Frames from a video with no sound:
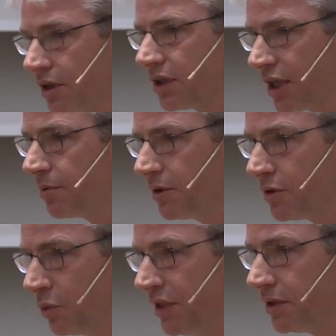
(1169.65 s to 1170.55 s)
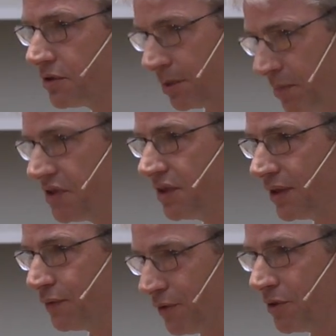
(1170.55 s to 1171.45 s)
A couple of the wheels are
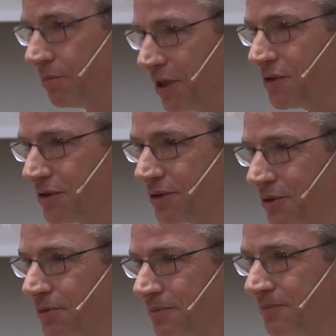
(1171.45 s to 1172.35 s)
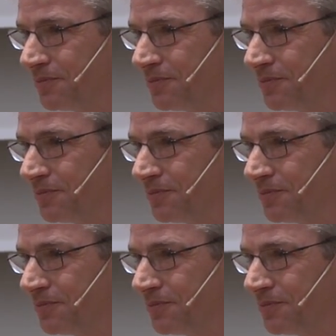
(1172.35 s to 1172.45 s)
missing from the bicycle.